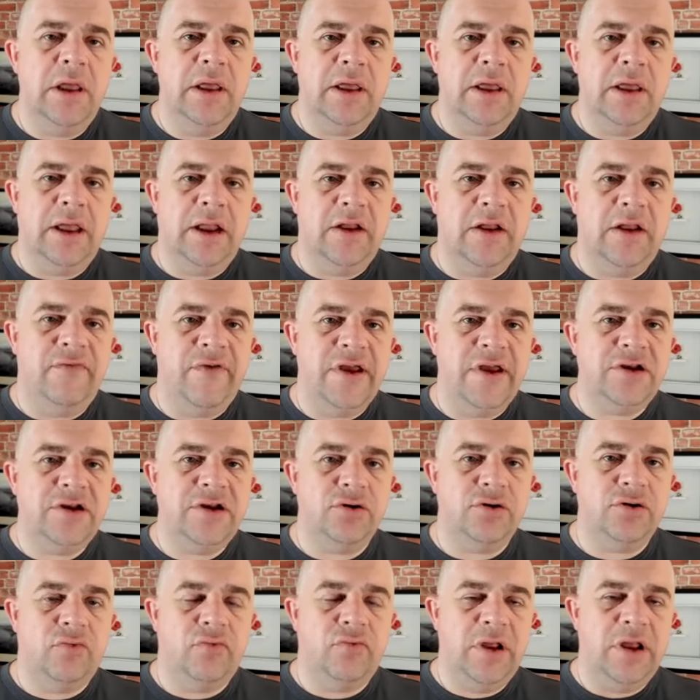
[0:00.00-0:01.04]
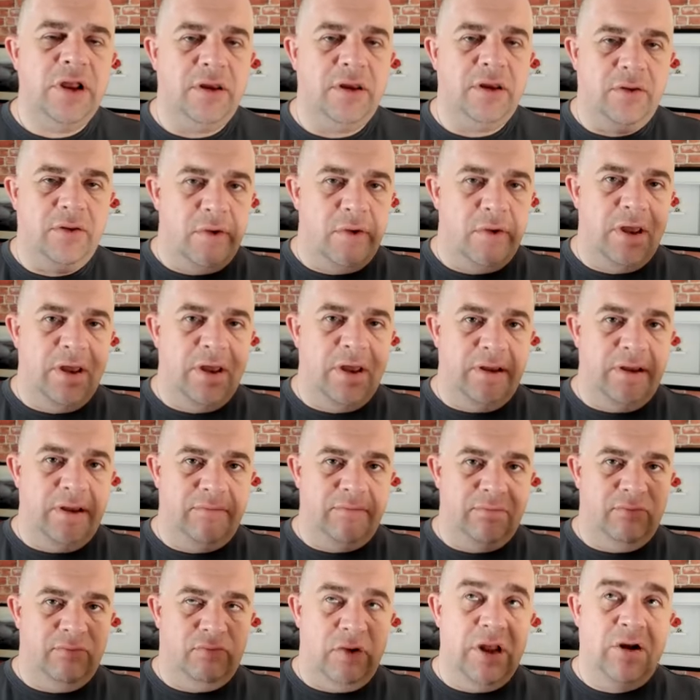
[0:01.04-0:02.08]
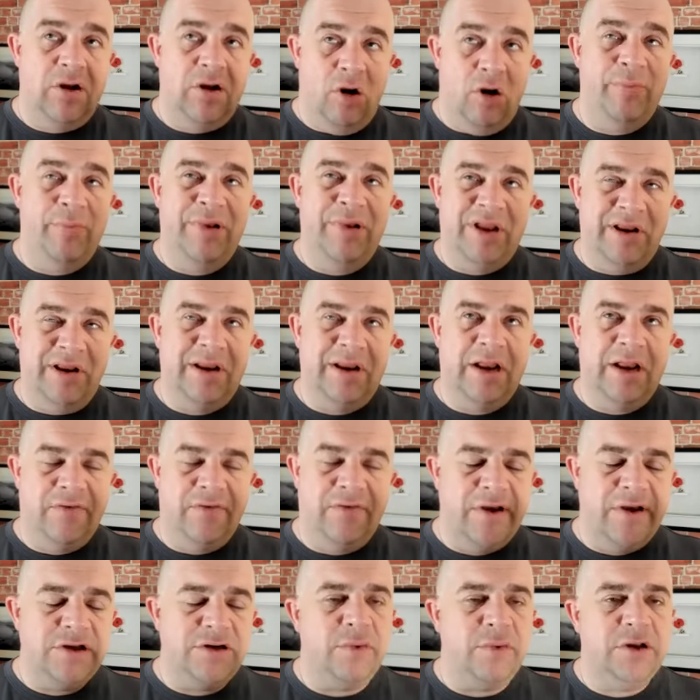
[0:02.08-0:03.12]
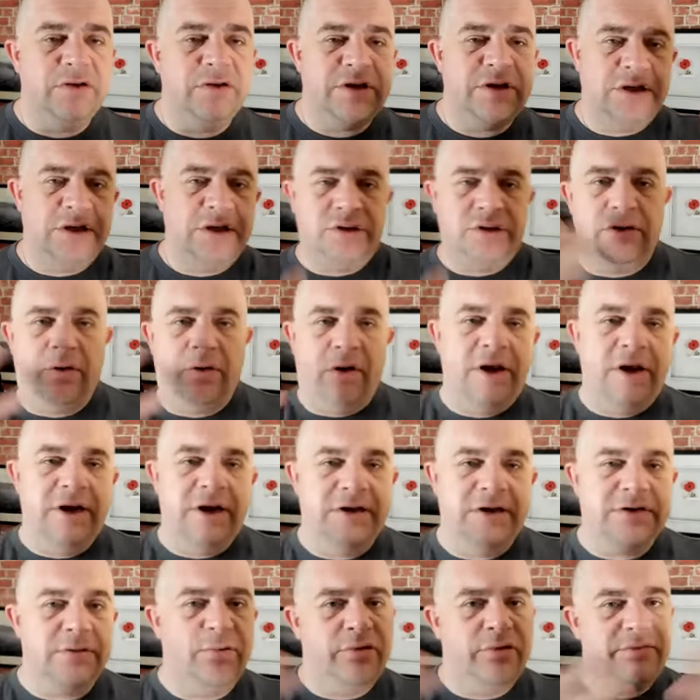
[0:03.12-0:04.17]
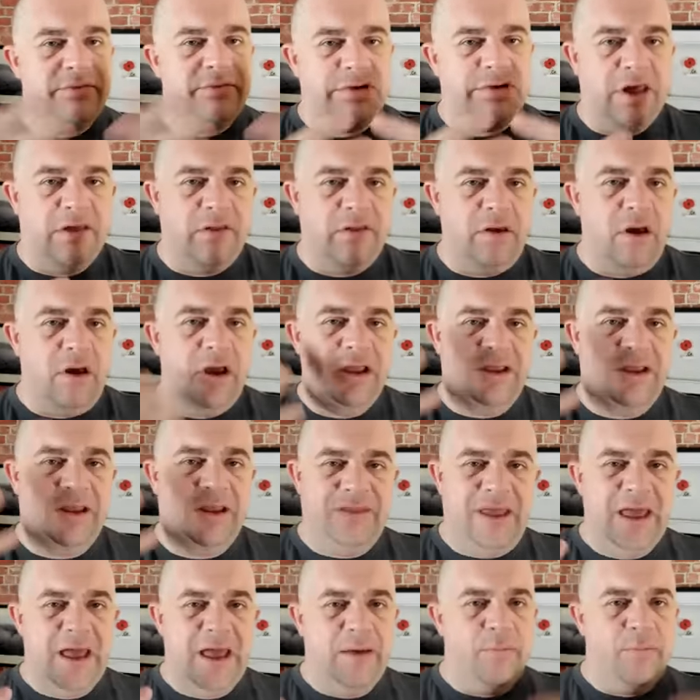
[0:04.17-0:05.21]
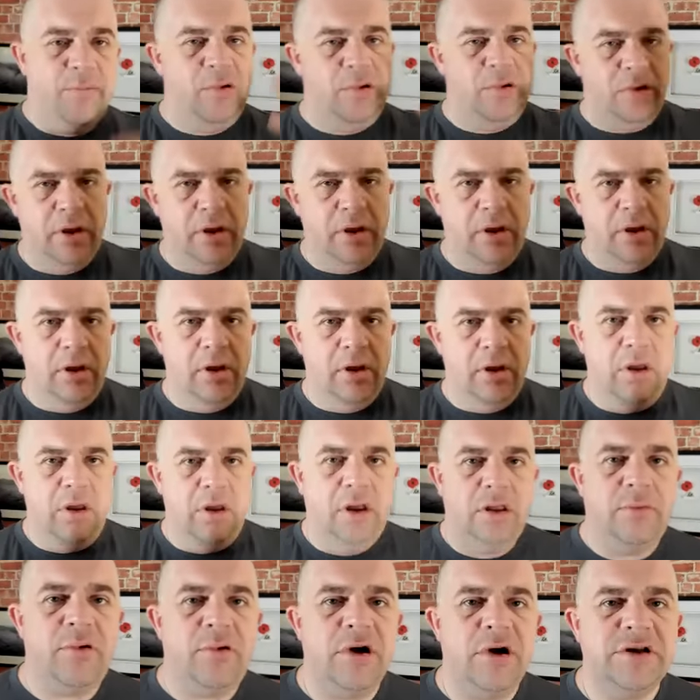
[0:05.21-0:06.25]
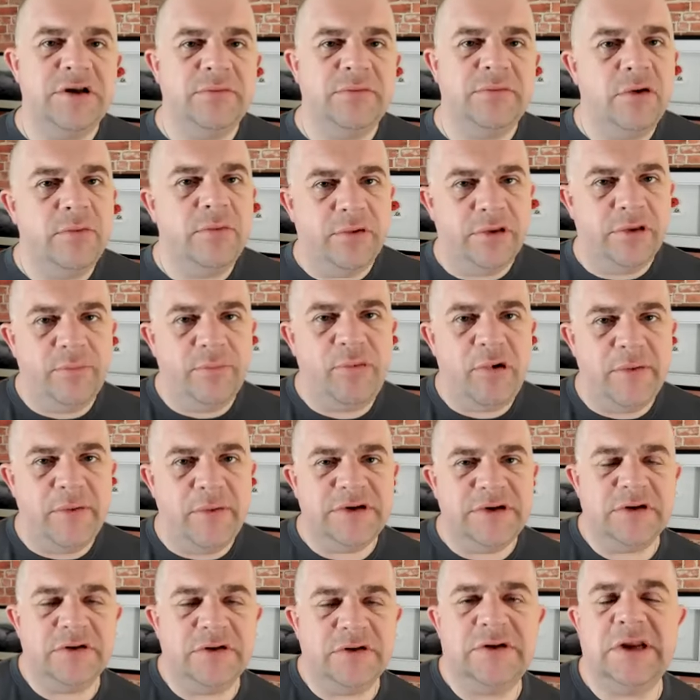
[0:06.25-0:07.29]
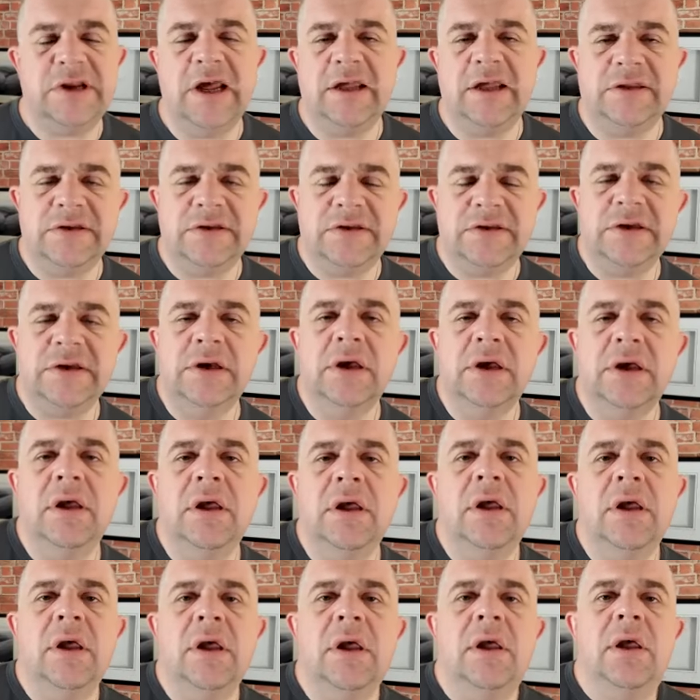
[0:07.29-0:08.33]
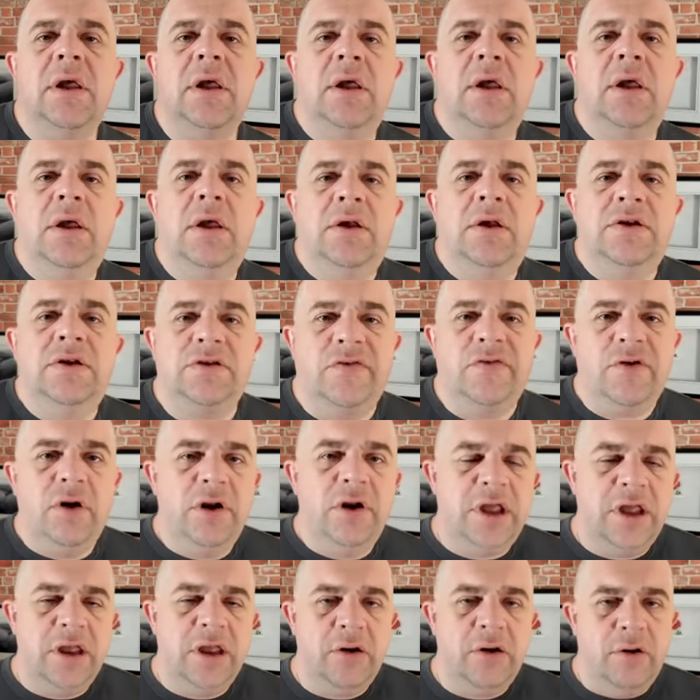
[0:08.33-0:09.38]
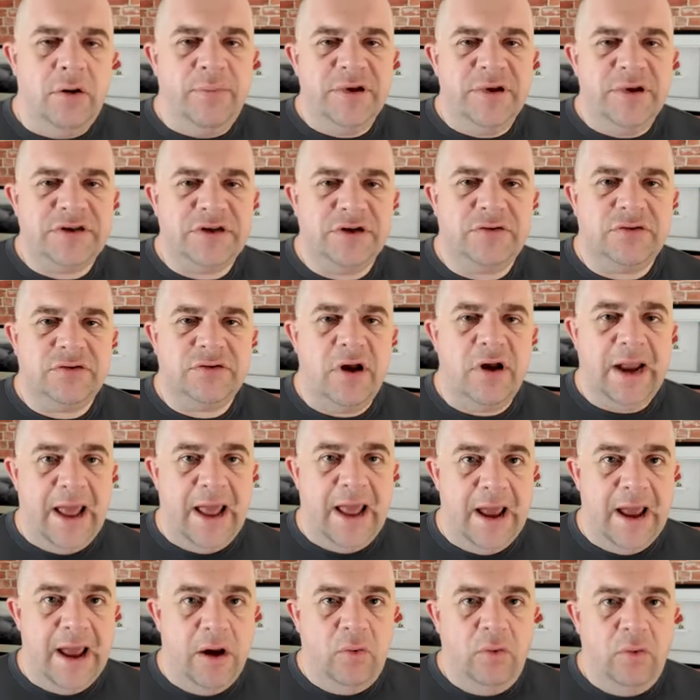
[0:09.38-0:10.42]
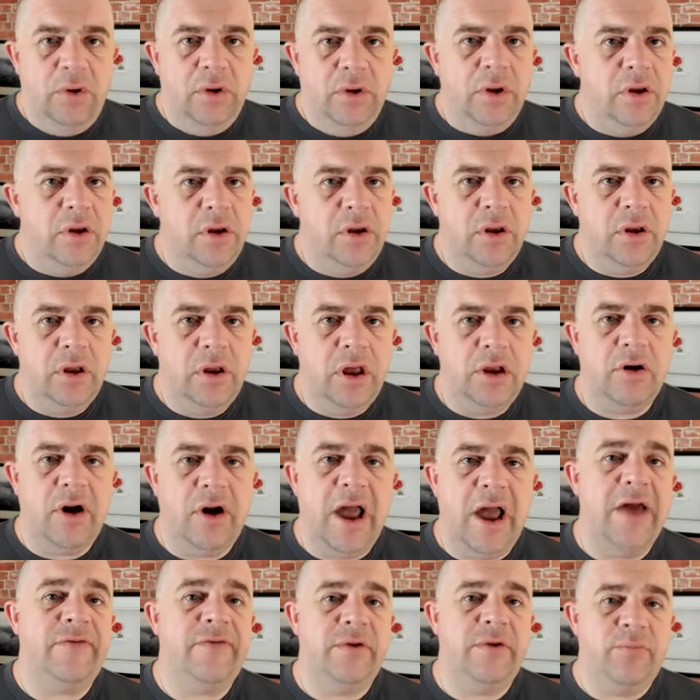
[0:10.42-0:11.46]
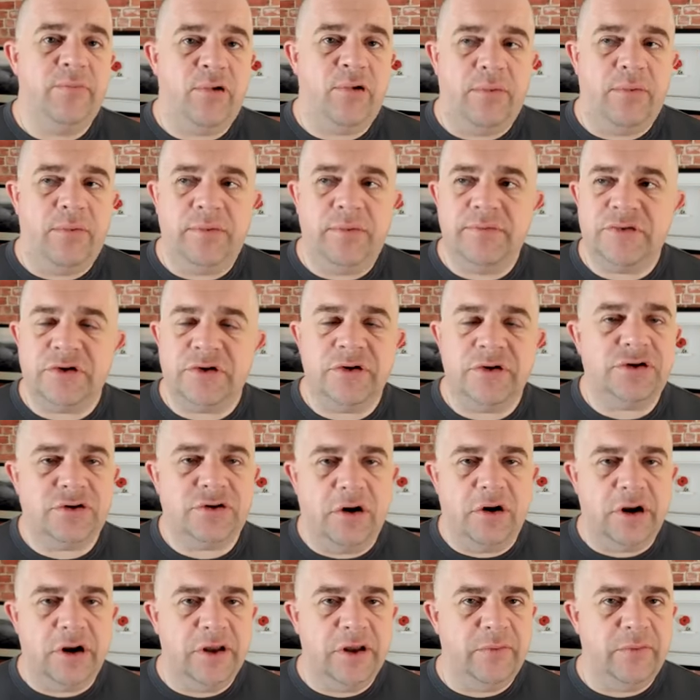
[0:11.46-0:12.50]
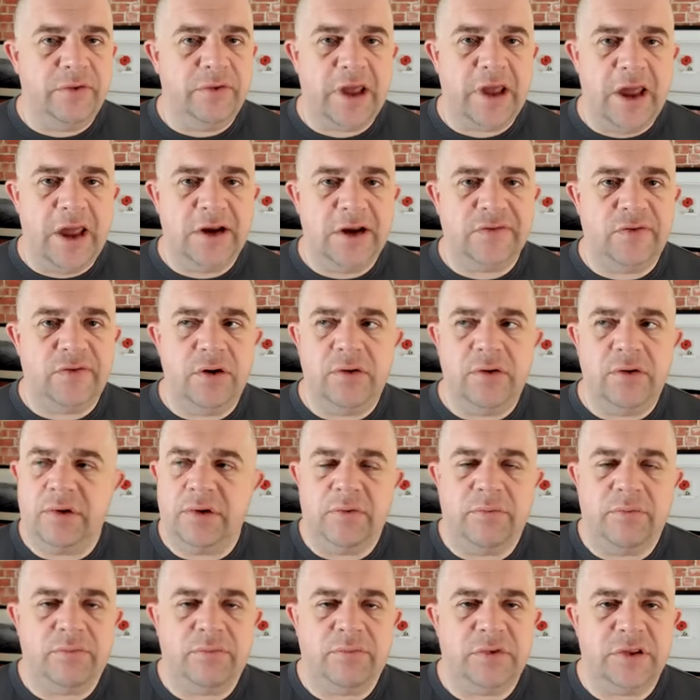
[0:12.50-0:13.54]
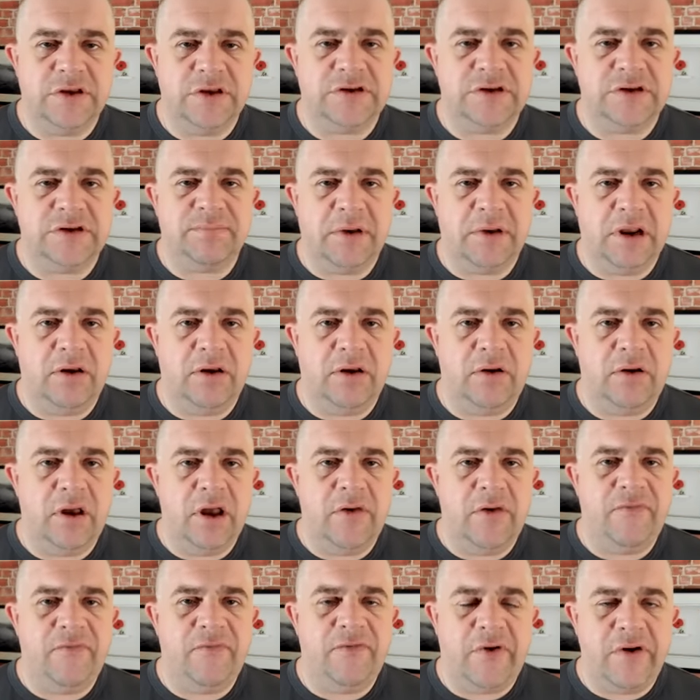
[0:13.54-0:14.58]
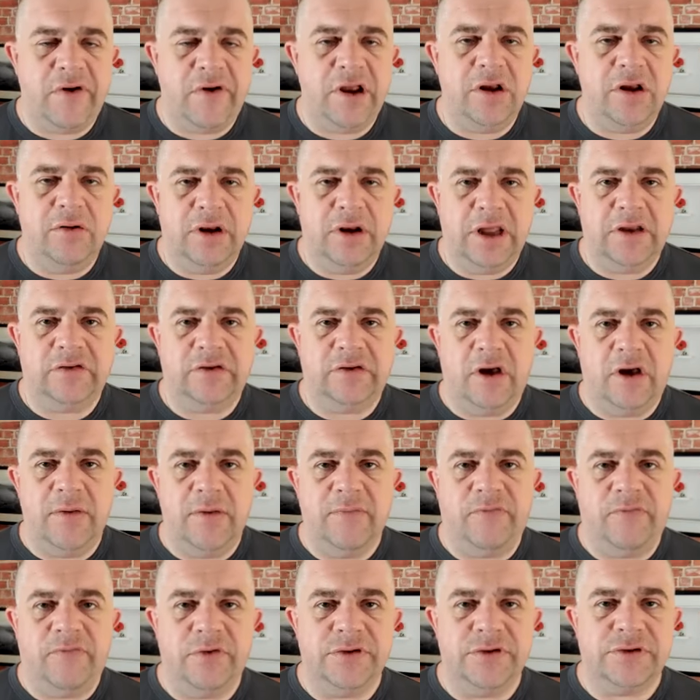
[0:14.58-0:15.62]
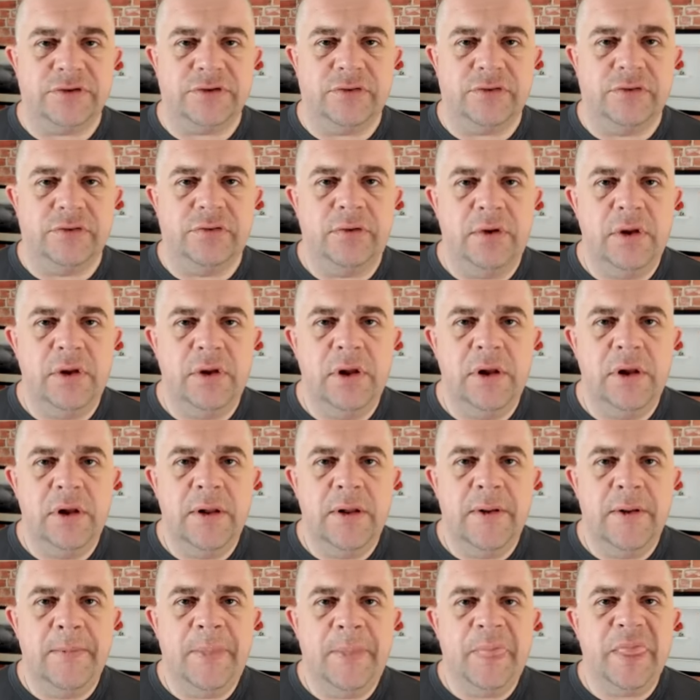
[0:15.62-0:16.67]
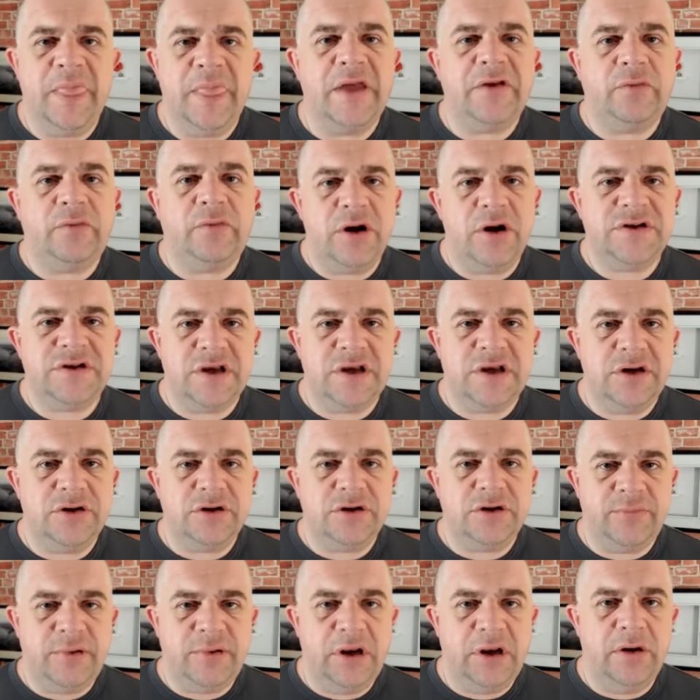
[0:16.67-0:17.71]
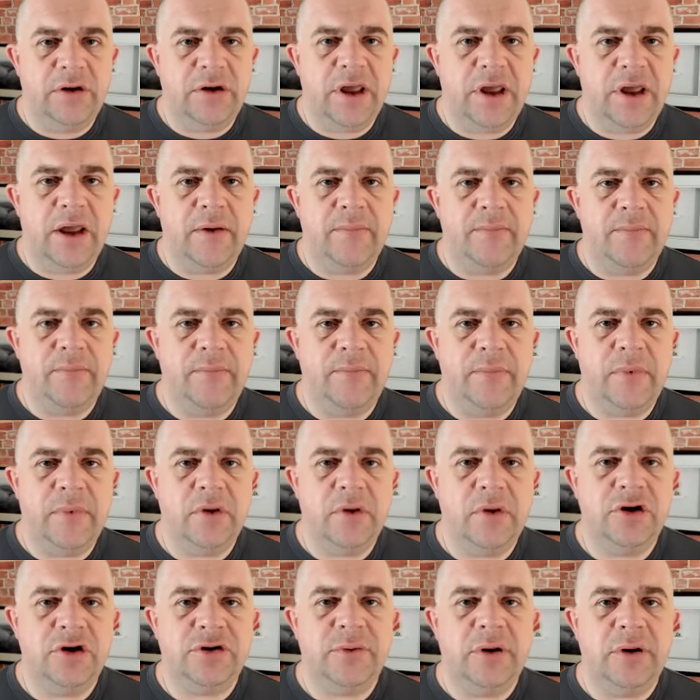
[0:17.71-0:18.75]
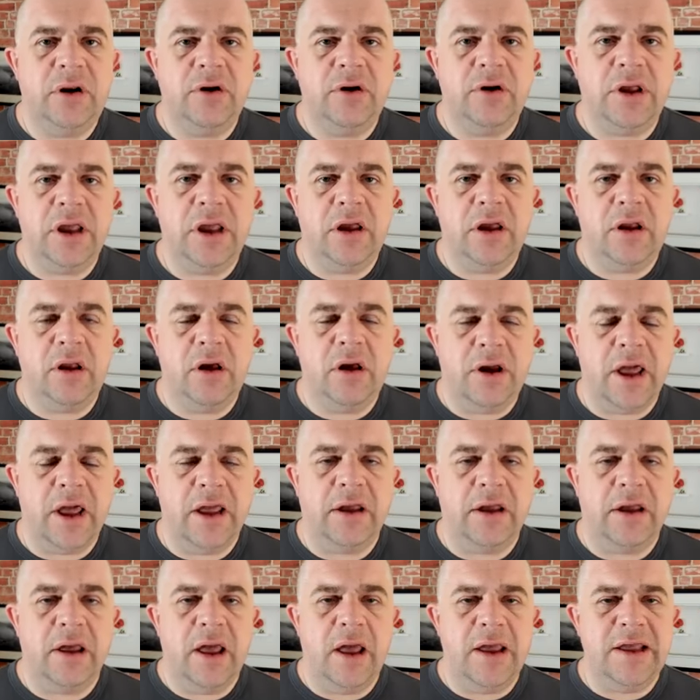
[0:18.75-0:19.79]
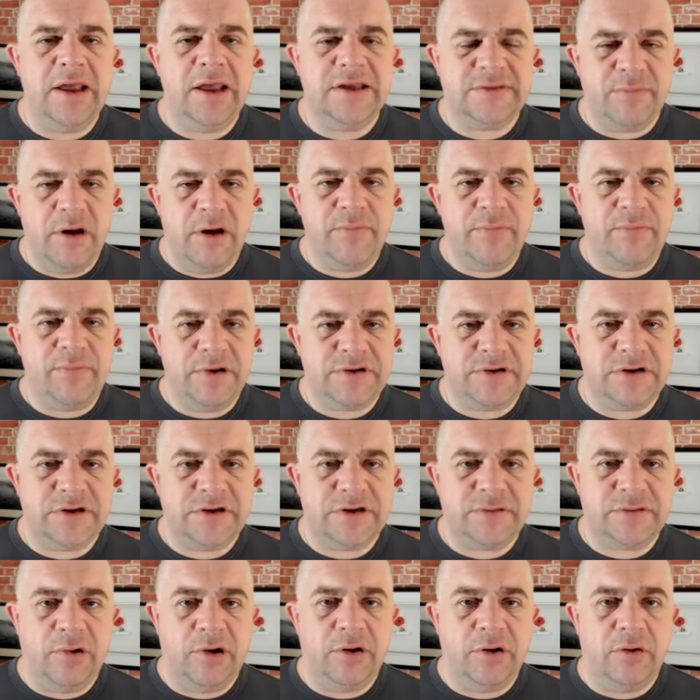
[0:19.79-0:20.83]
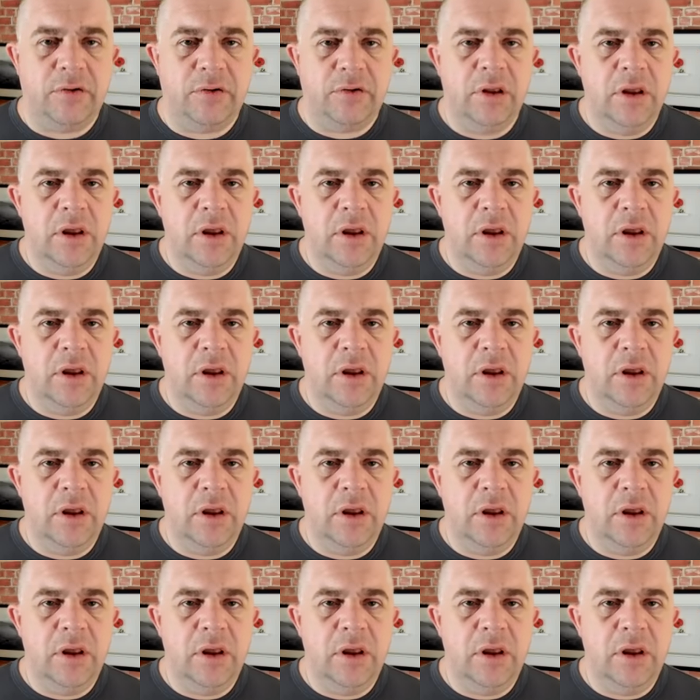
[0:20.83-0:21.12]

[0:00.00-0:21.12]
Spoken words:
innovation, or recombinant innovation, where you take two ideas and you put them together, i.e. the app and the price model, but the premise still stands. So if you're looking at your business right now and you're having problems or you're struggling with cash flow, you know, this has been a very unique time for us all. That's where I'd say you should be looking. You should be looking at, okay, is my business model